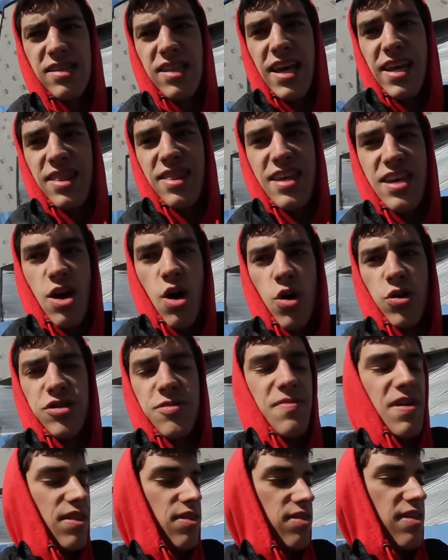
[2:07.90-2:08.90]
is like the
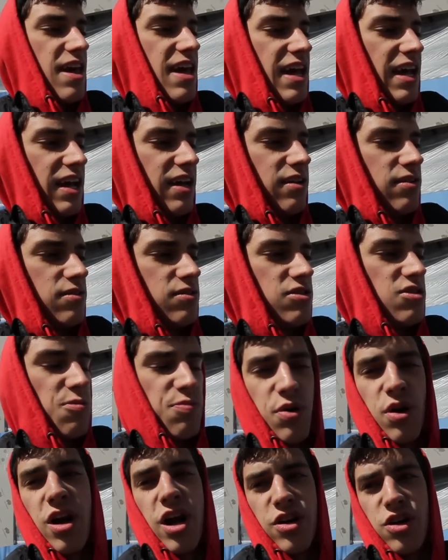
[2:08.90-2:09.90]
ultimate thing to
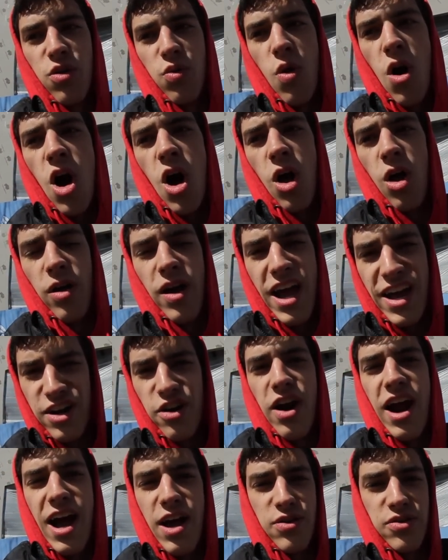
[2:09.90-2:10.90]
put on your wall at
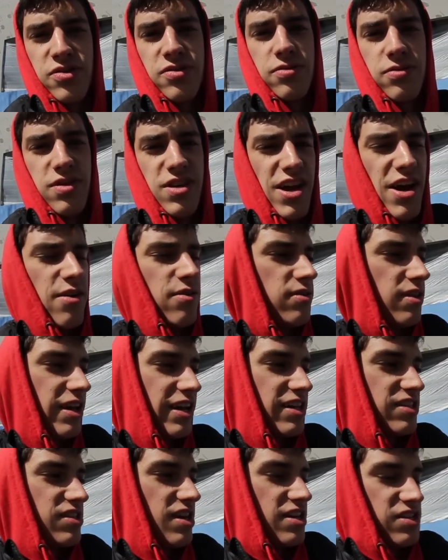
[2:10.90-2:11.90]
your house, you know?
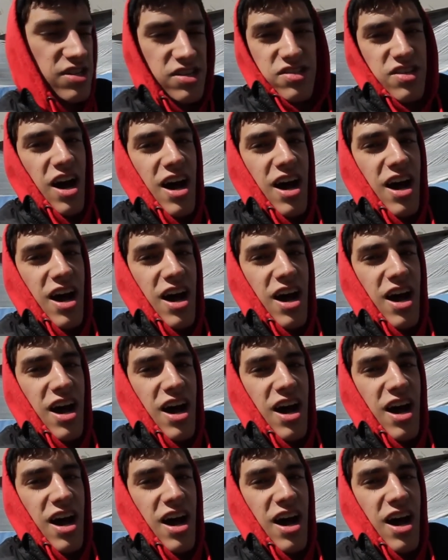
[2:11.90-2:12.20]
Like, it's just